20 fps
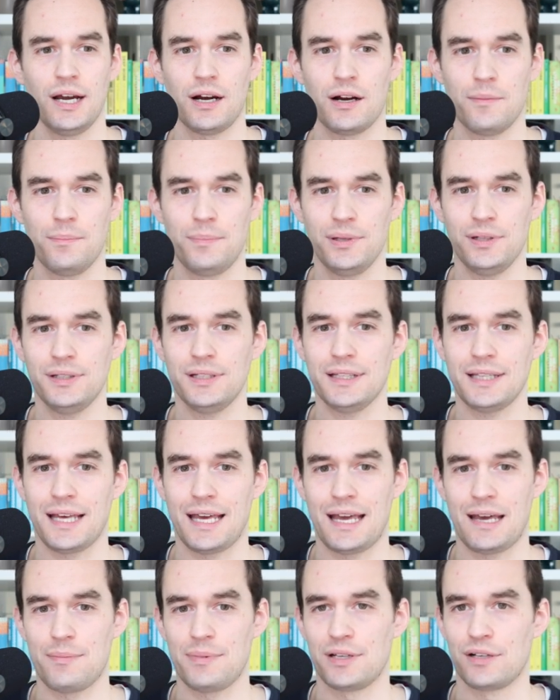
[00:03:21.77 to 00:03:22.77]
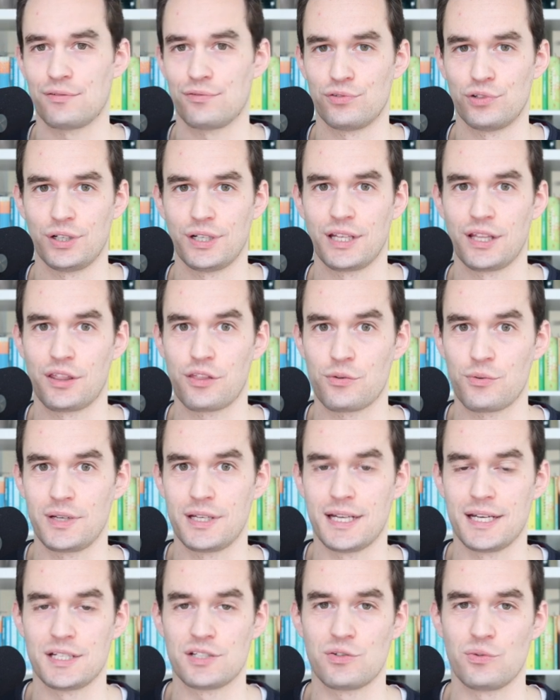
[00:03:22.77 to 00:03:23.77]
are building the habit of running 3
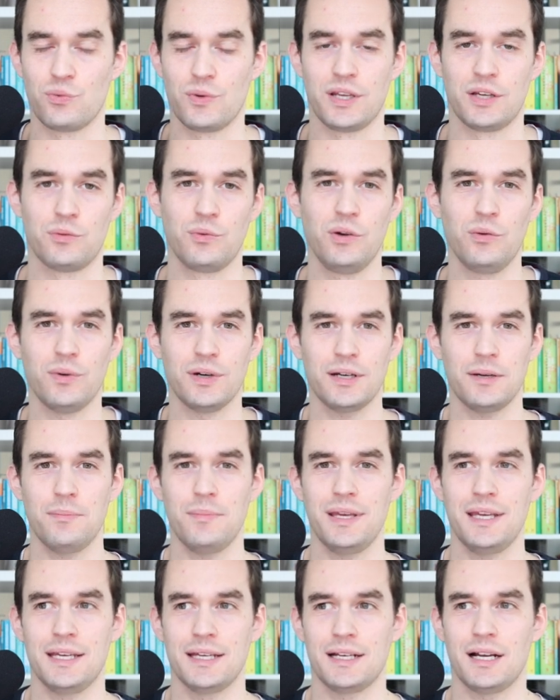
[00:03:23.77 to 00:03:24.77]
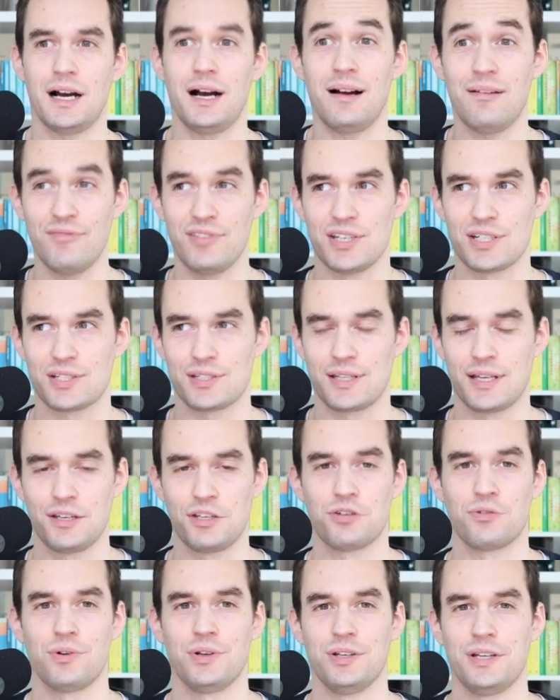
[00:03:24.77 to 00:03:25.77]
days a week, we want to make it obvious that
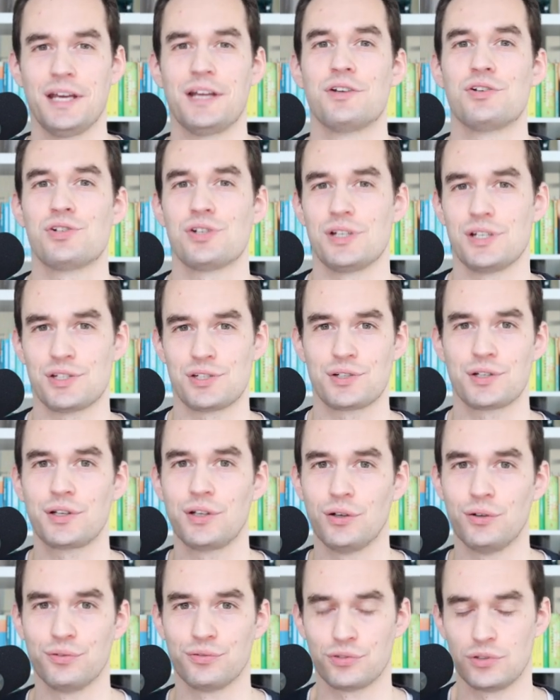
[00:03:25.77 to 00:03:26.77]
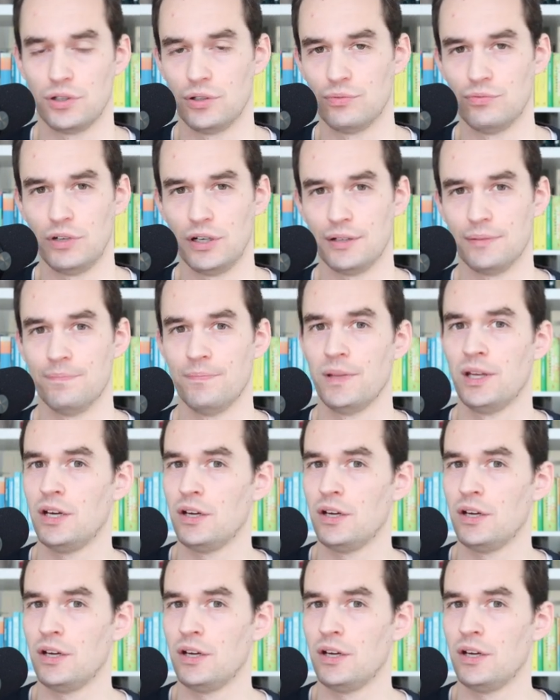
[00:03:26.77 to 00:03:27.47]
your intention is to go for a run.